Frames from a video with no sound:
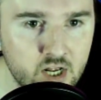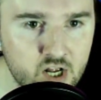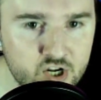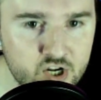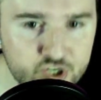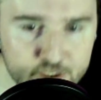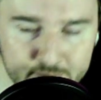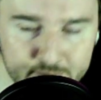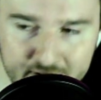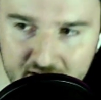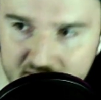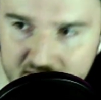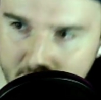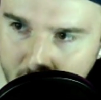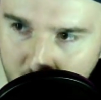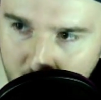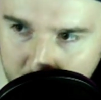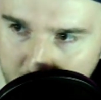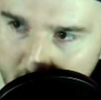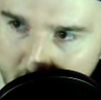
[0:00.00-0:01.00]
just because I'm
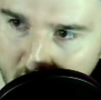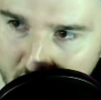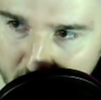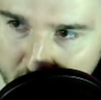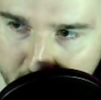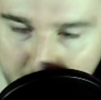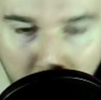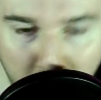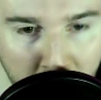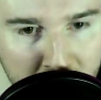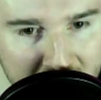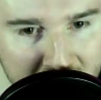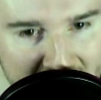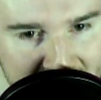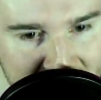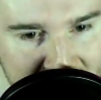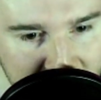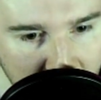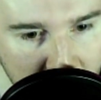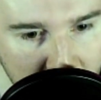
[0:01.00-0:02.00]
going to be building the
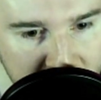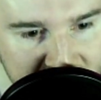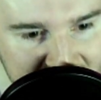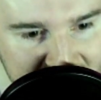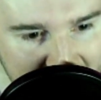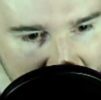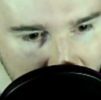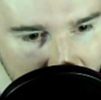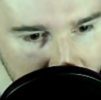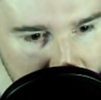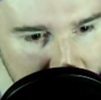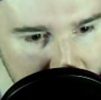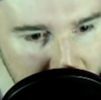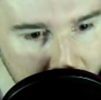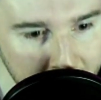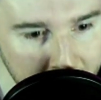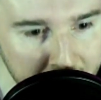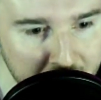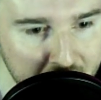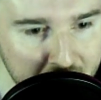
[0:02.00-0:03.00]
parlays on Saturday,
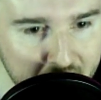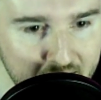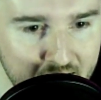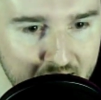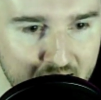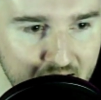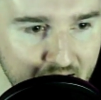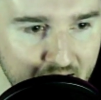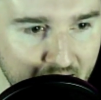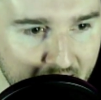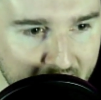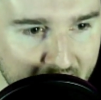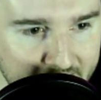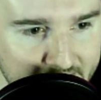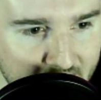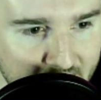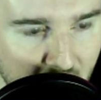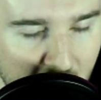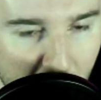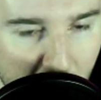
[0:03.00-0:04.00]

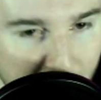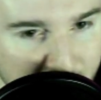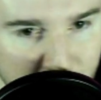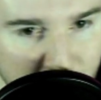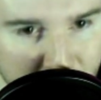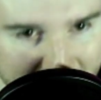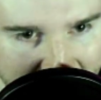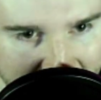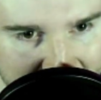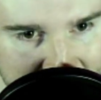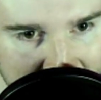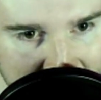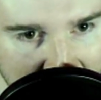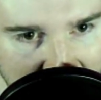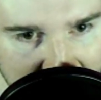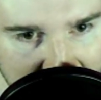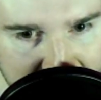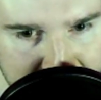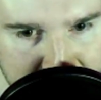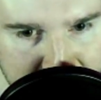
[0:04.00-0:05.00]
and I'll be doing that
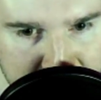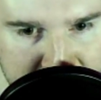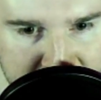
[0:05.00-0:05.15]
live.